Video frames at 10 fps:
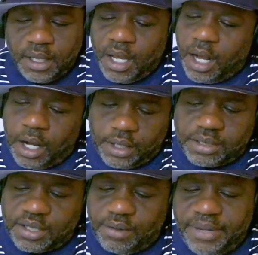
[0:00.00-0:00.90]

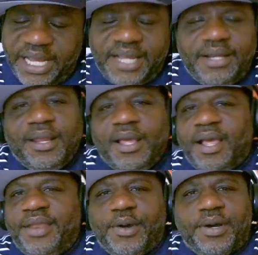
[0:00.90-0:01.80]
Also, man,
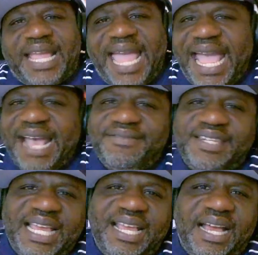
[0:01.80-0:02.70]
the Cavs,
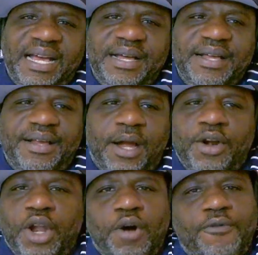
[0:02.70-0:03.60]
they are
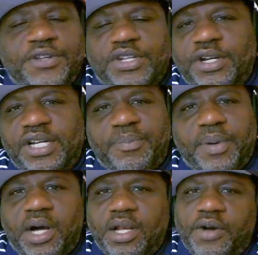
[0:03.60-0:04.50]
known for turning the
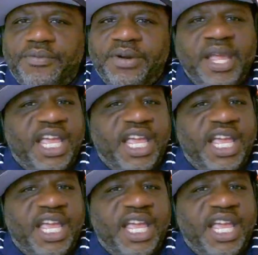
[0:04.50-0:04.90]
ball over.